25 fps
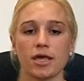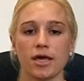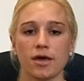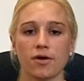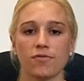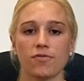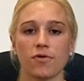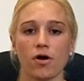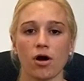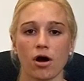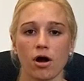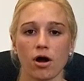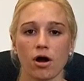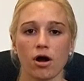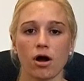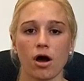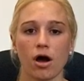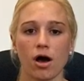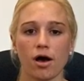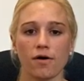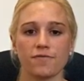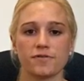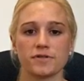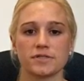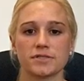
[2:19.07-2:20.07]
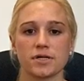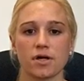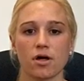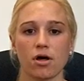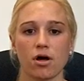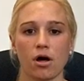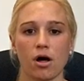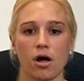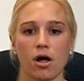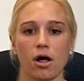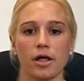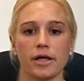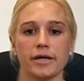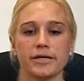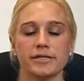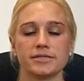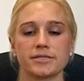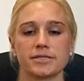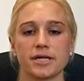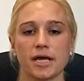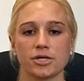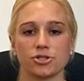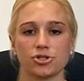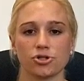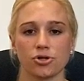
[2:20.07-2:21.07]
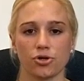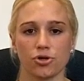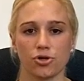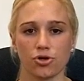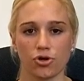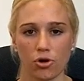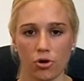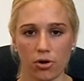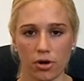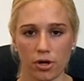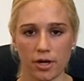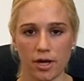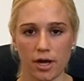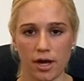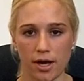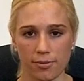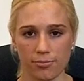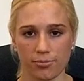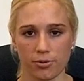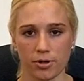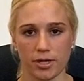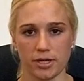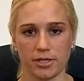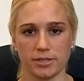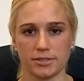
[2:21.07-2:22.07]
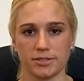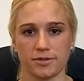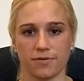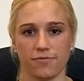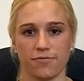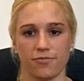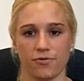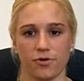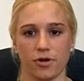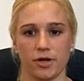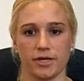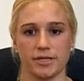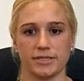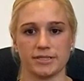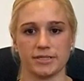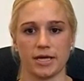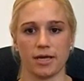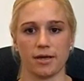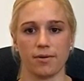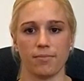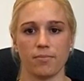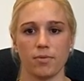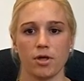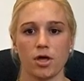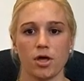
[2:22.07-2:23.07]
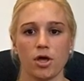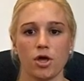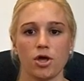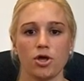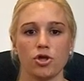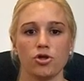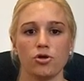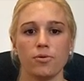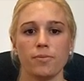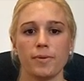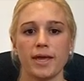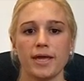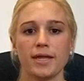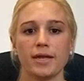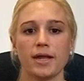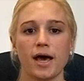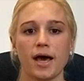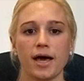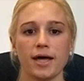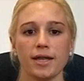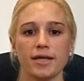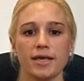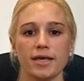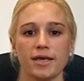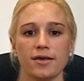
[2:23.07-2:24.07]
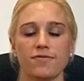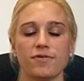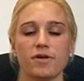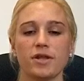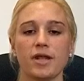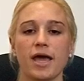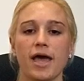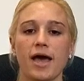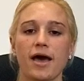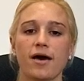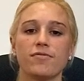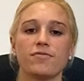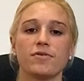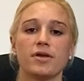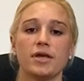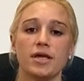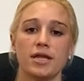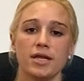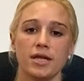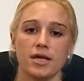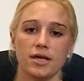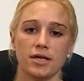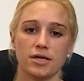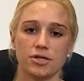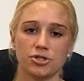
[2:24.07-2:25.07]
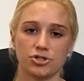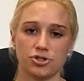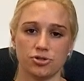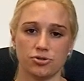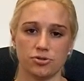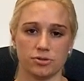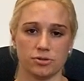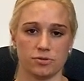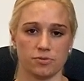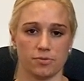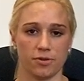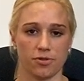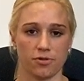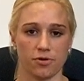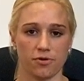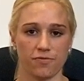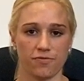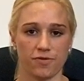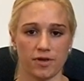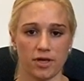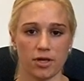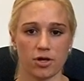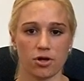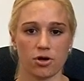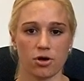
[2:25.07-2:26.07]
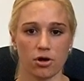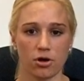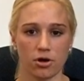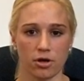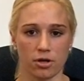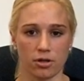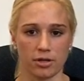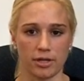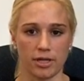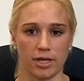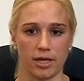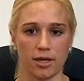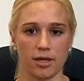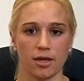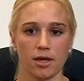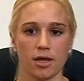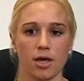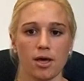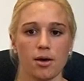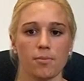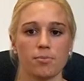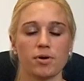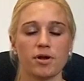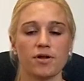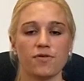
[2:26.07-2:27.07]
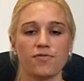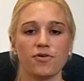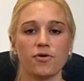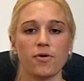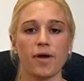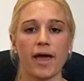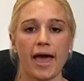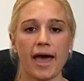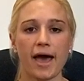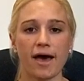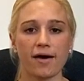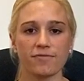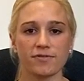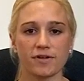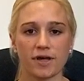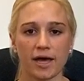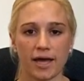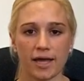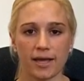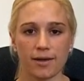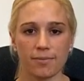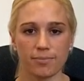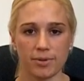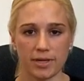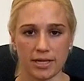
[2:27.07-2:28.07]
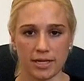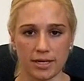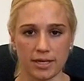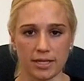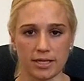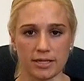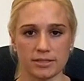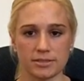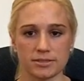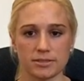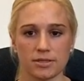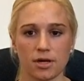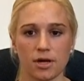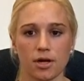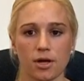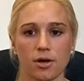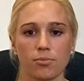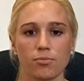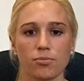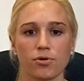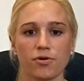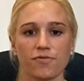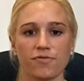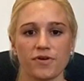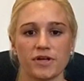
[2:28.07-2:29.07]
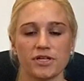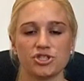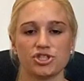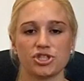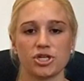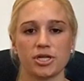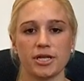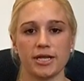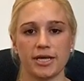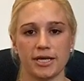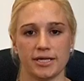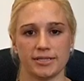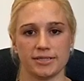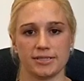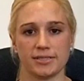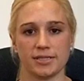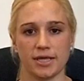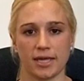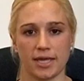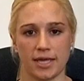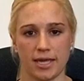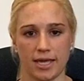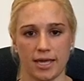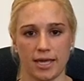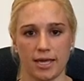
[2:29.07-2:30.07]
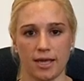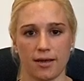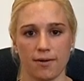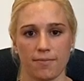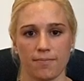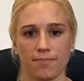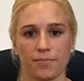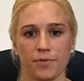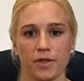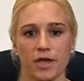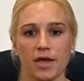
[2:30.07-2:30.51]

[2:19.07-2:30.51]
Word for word: give our office a call and schedule your comprehensive foot exam. You may not even have any issues with your feet currently, but if you have diabetes, prevention is the key.